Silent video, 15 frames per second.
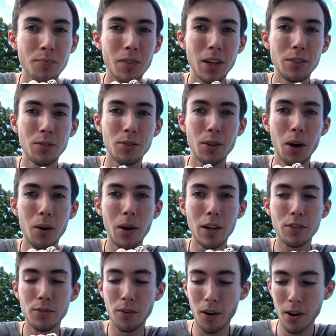And so
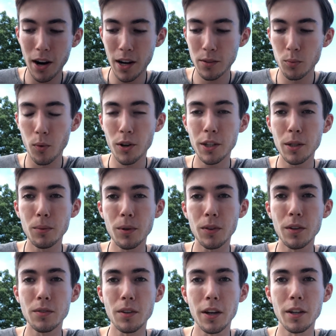as far as working with
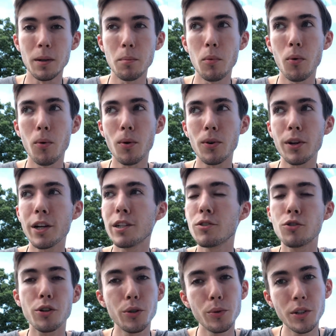this in a more
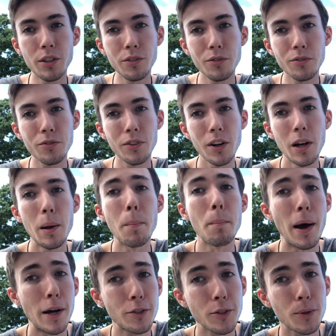intuitive,
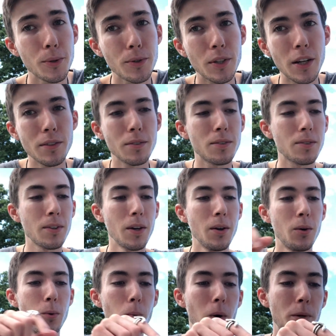magical sense,
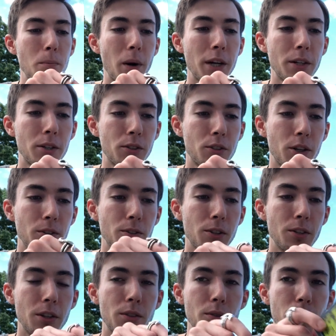one might turn
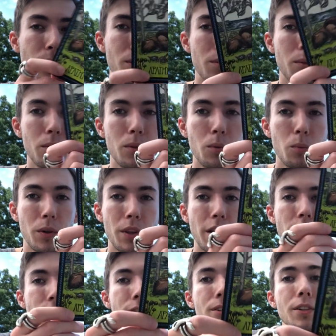to this when they
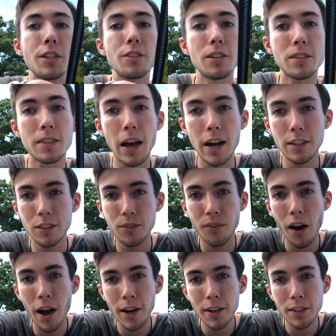are feeling
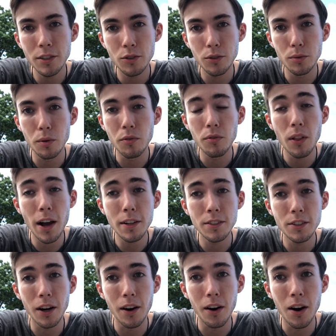dissatisfied to
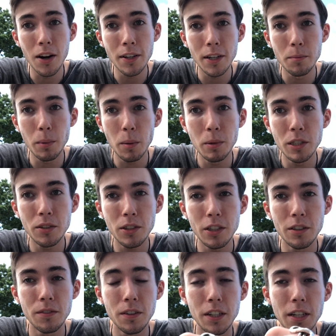reflect on and maybe to
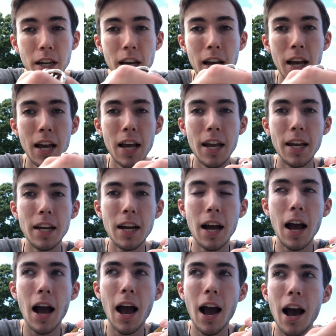even
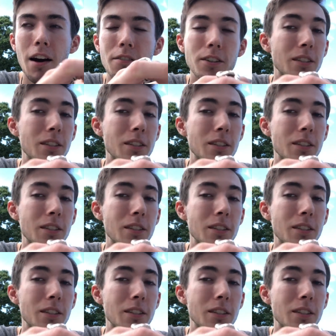have a